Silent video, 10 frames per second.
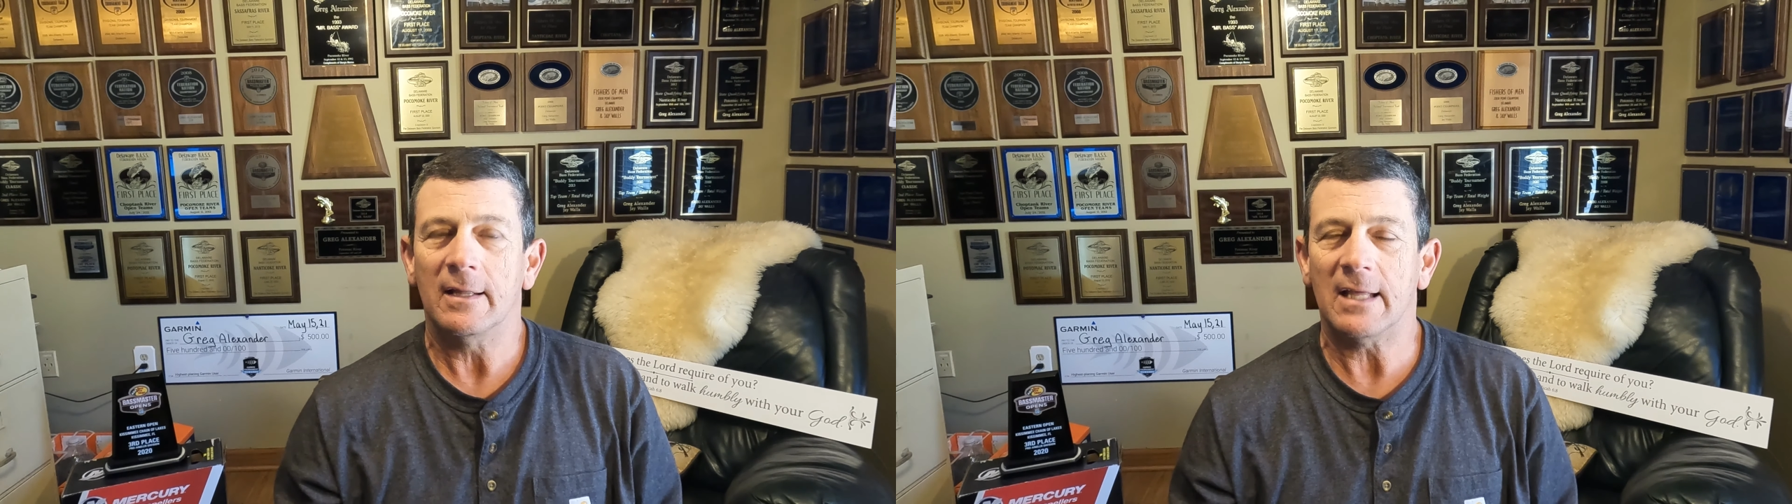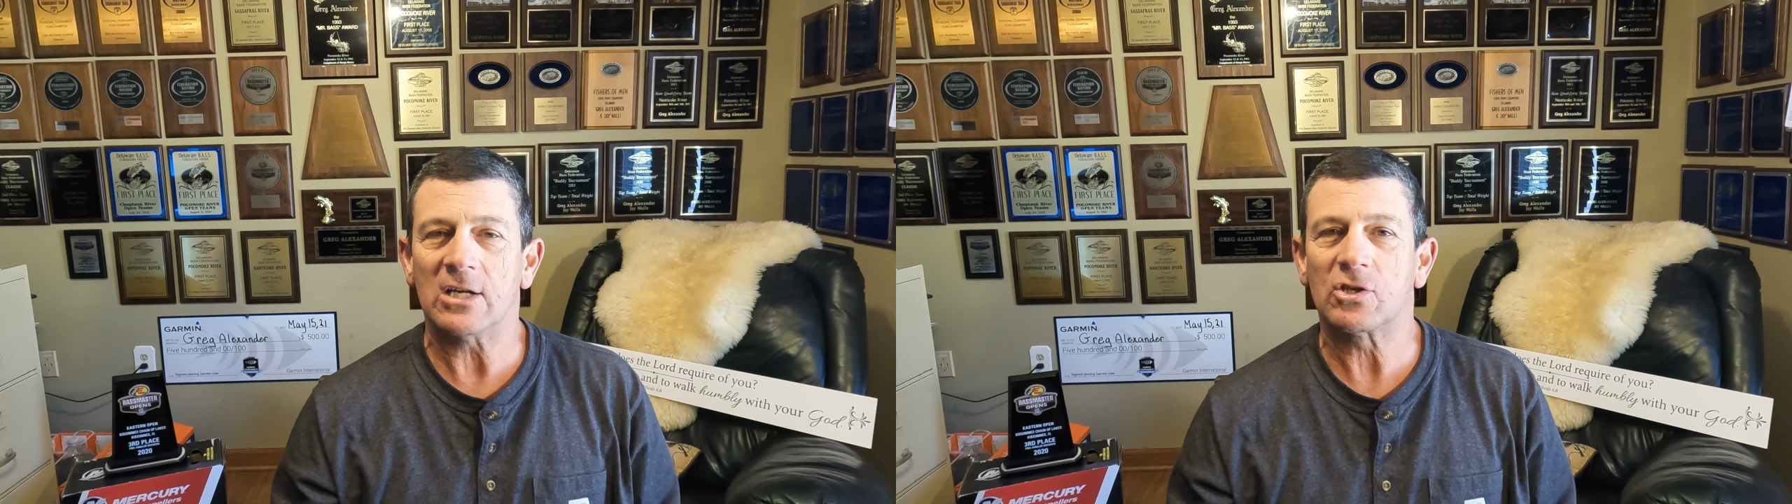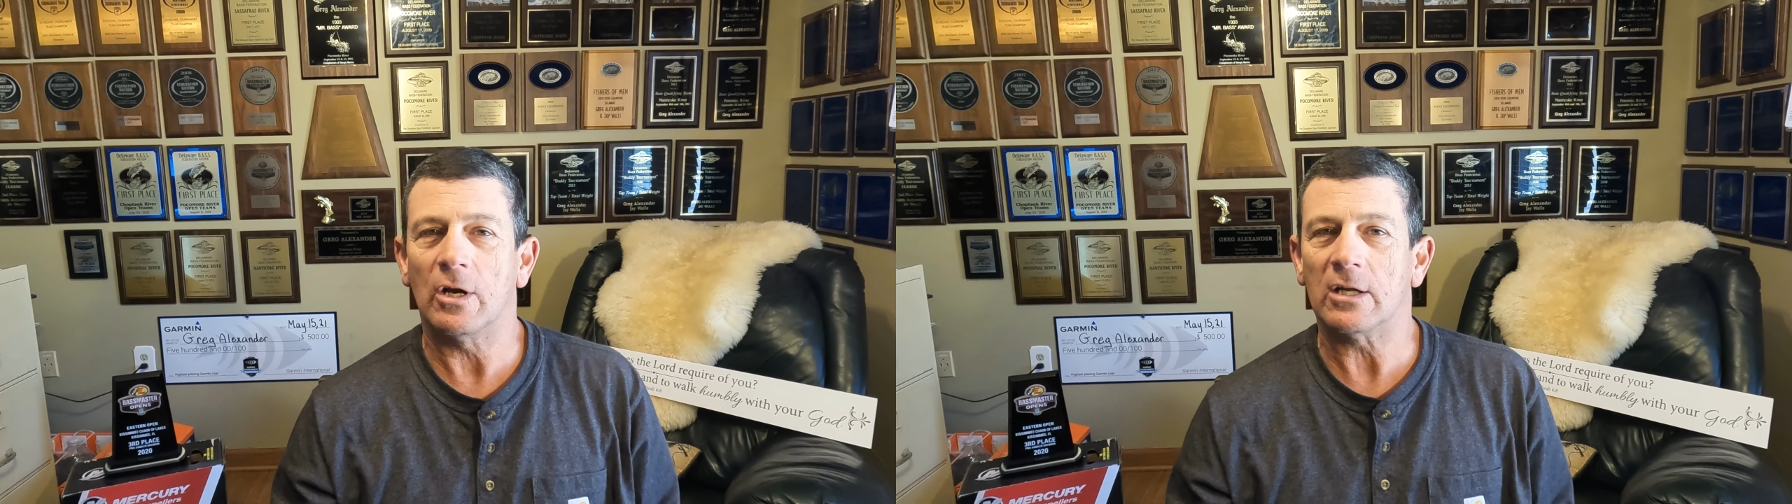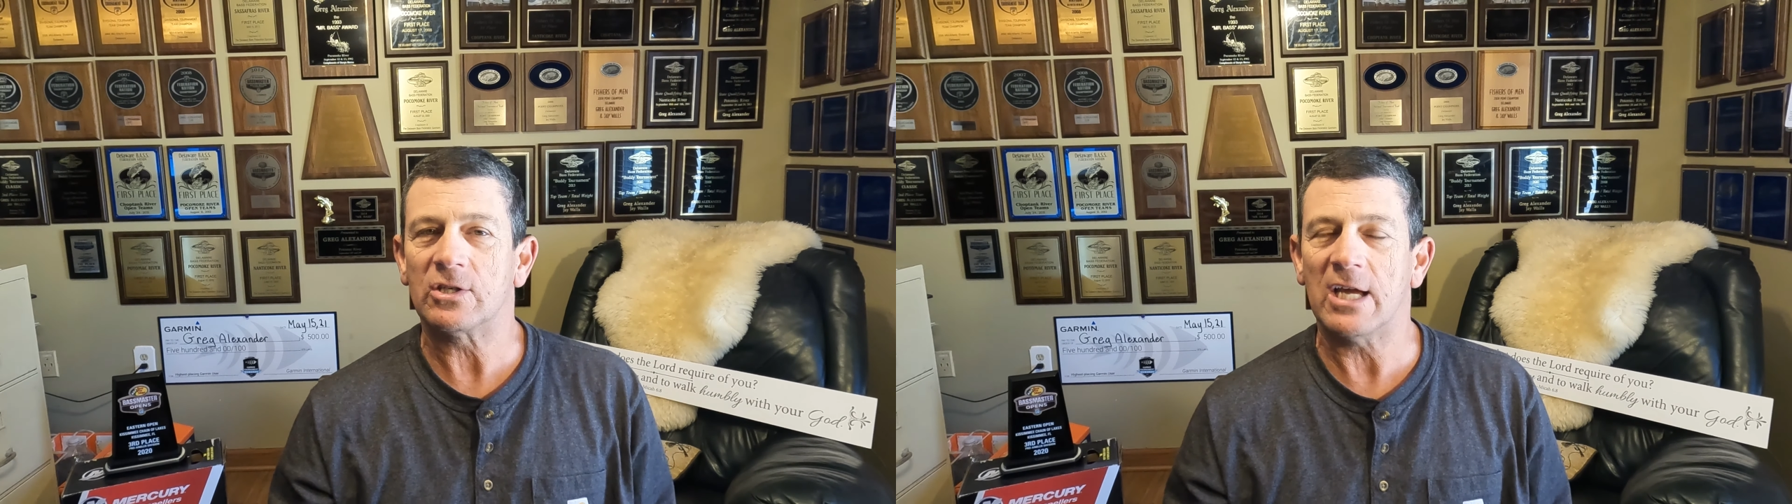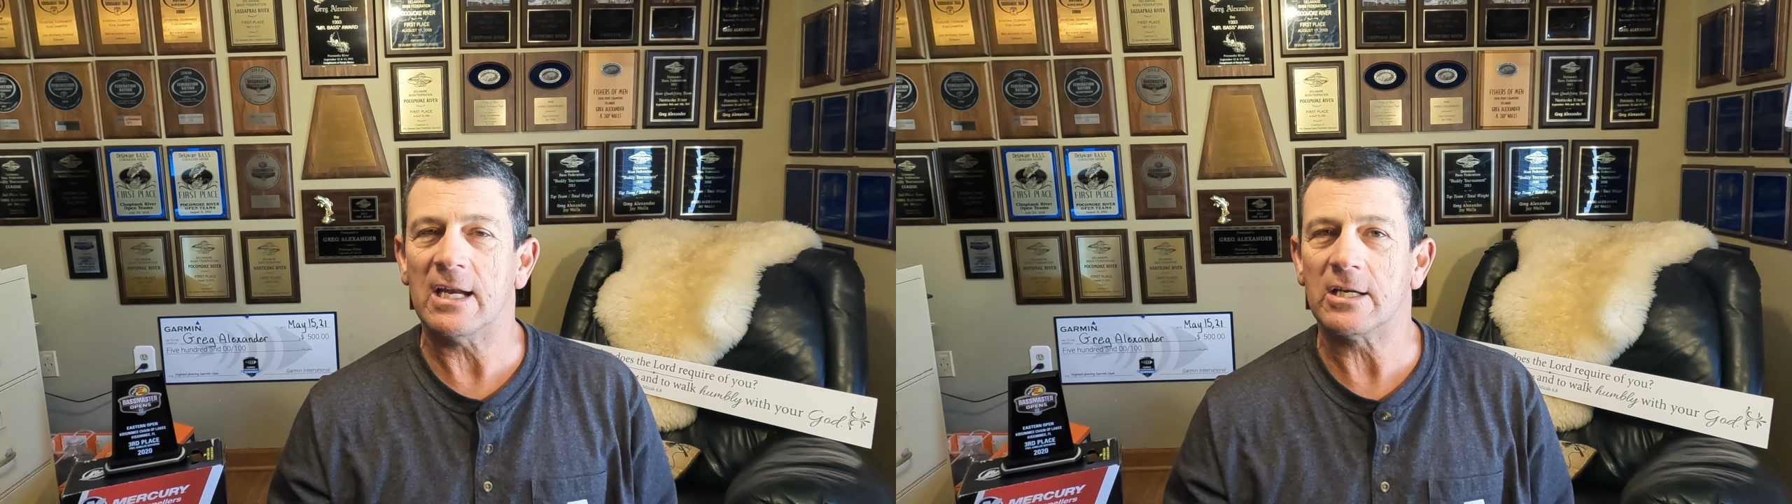that's going to
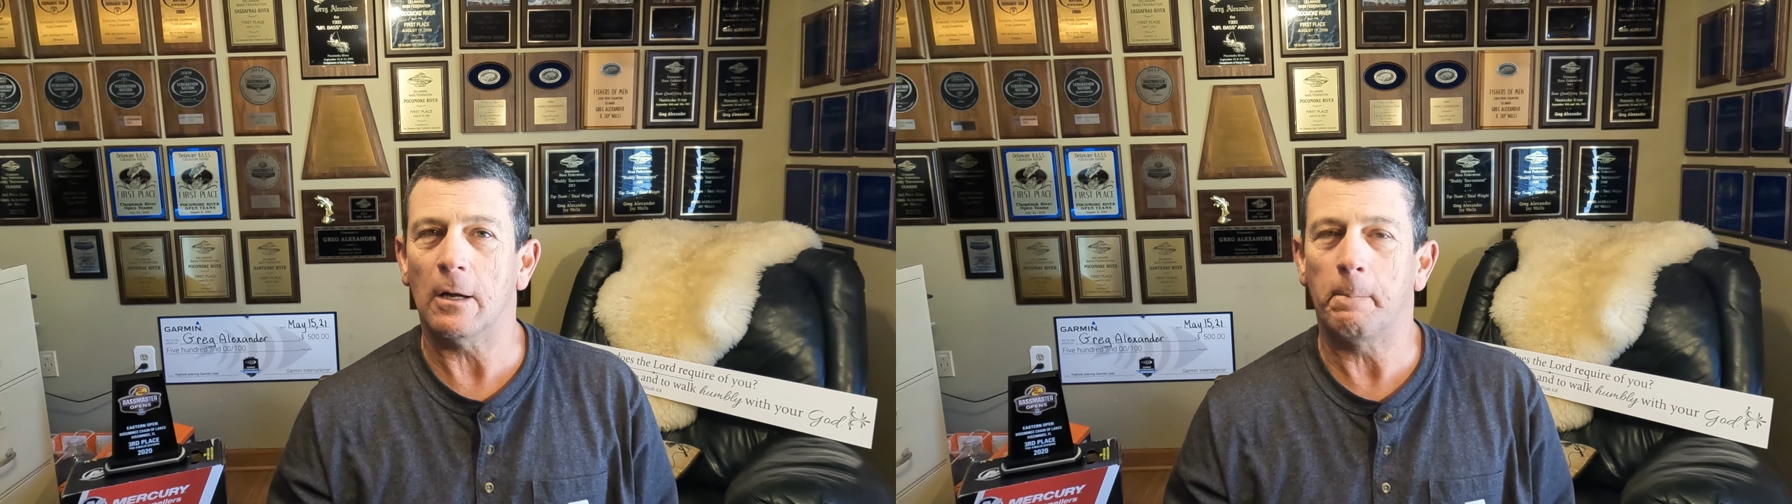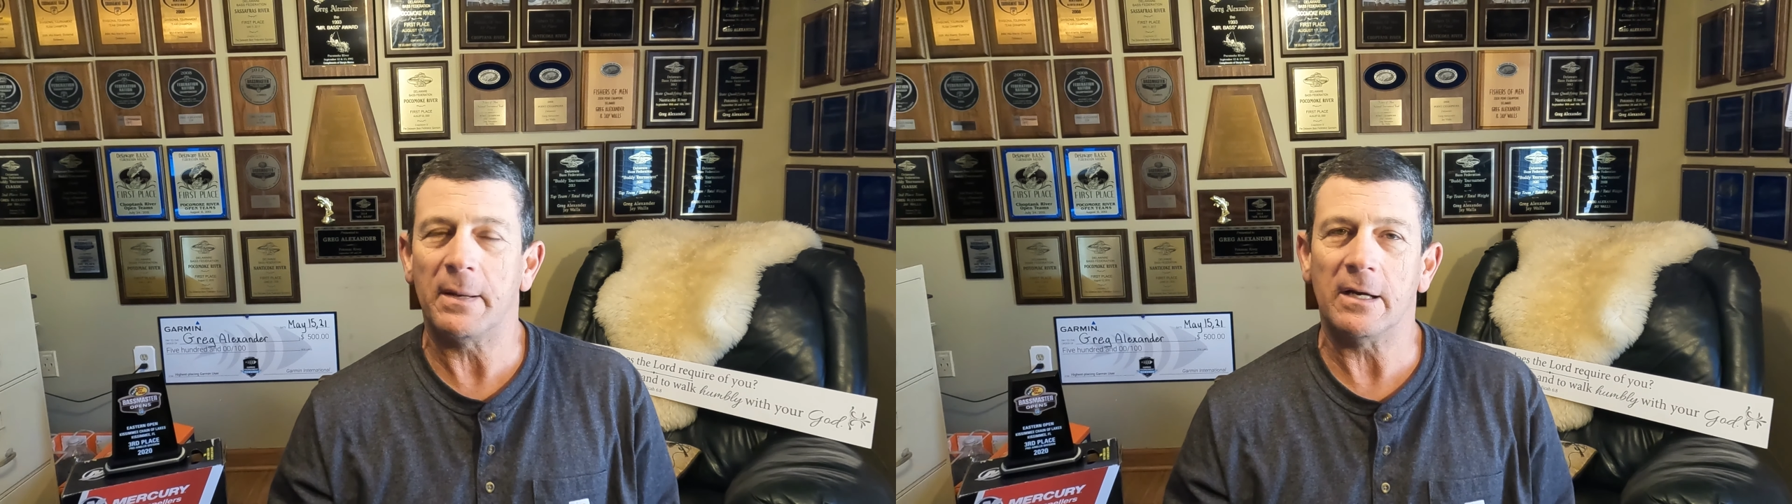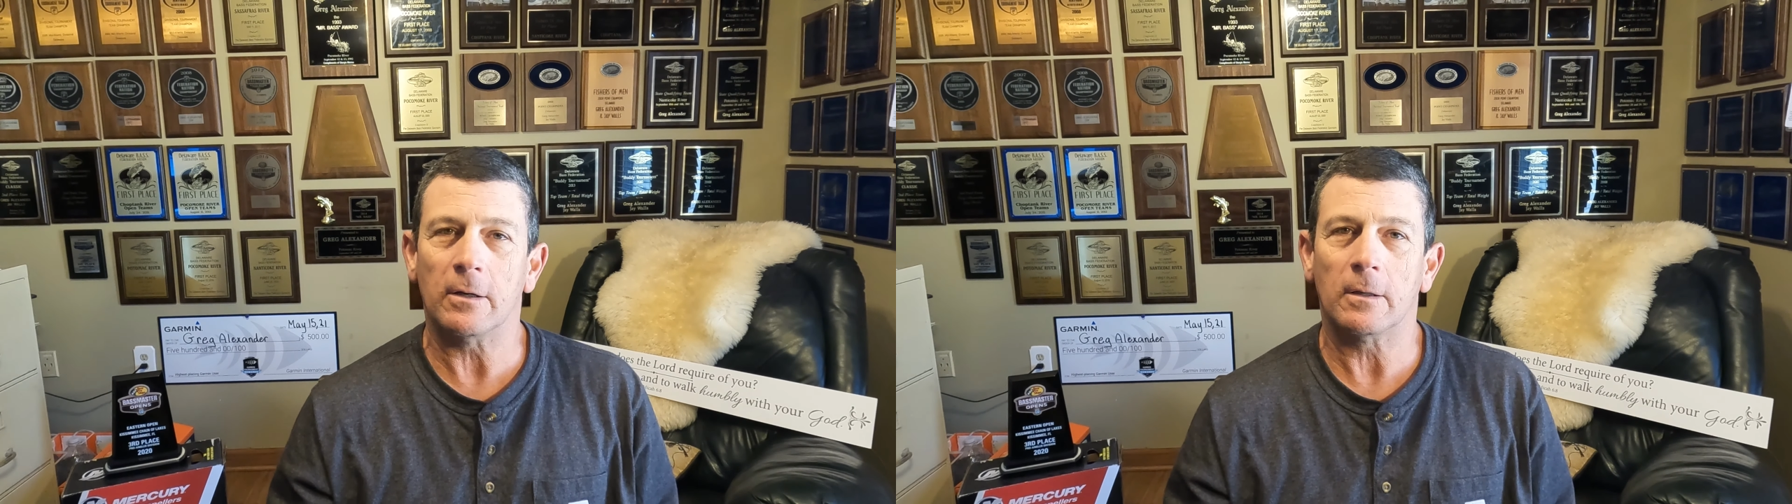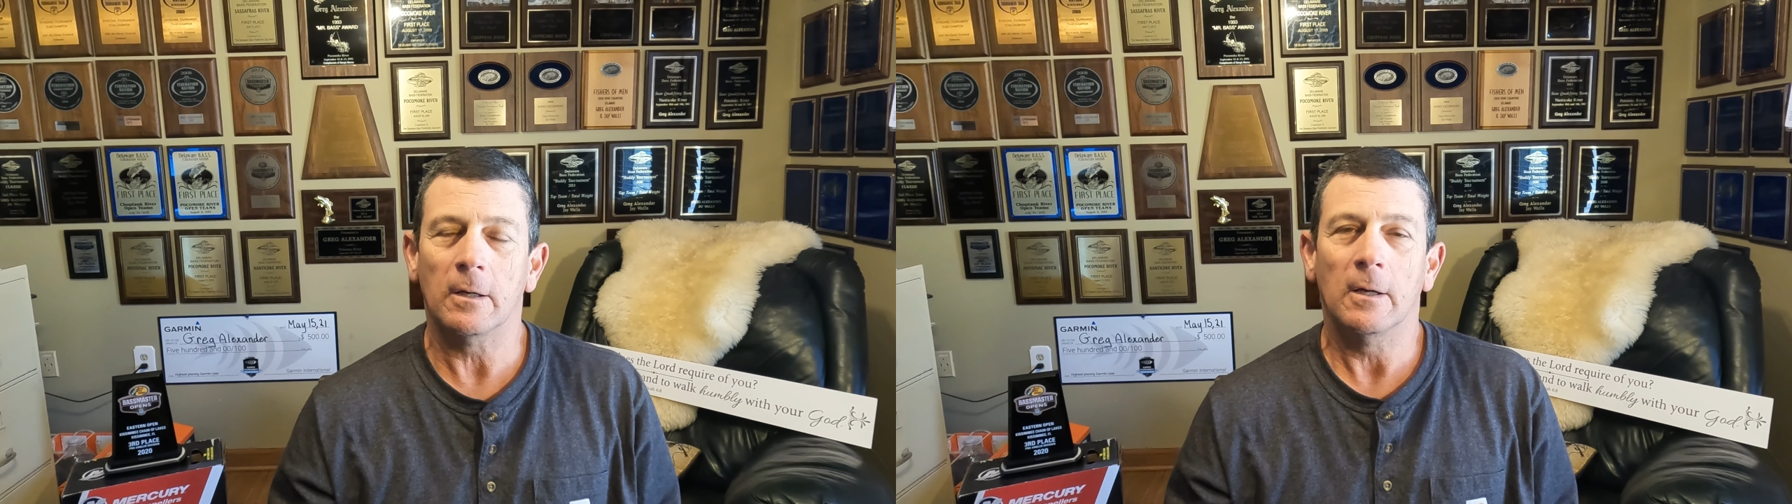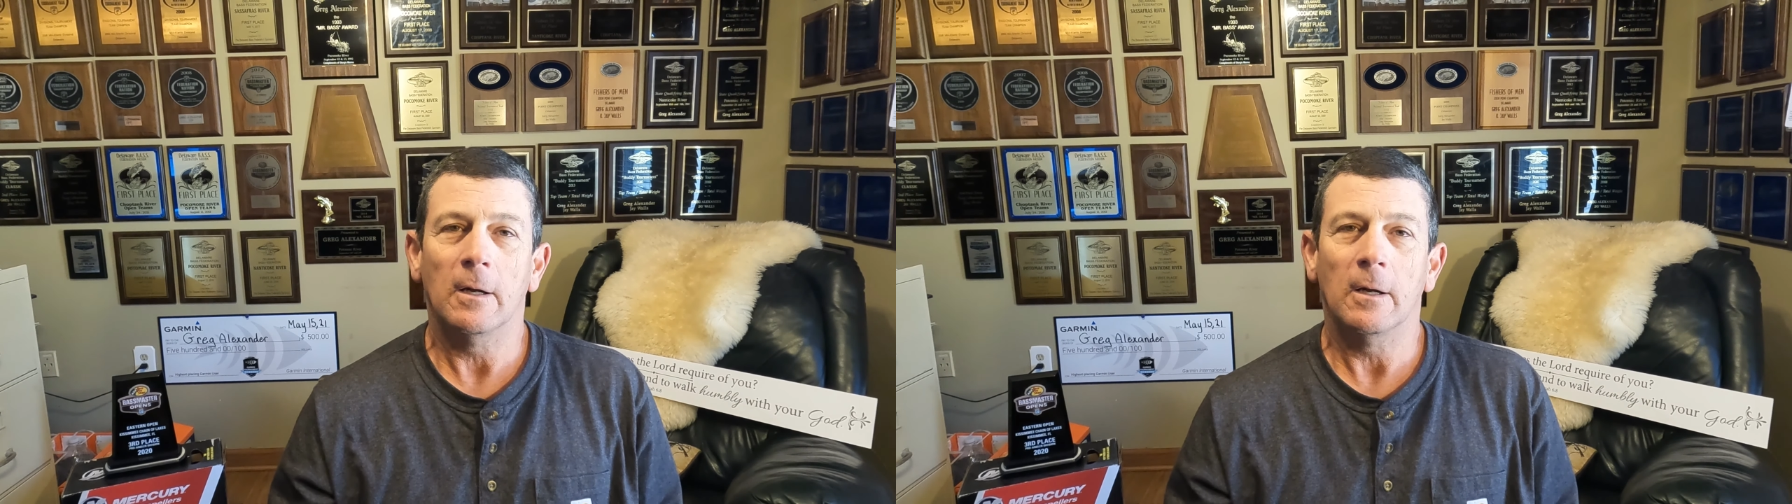tend to appear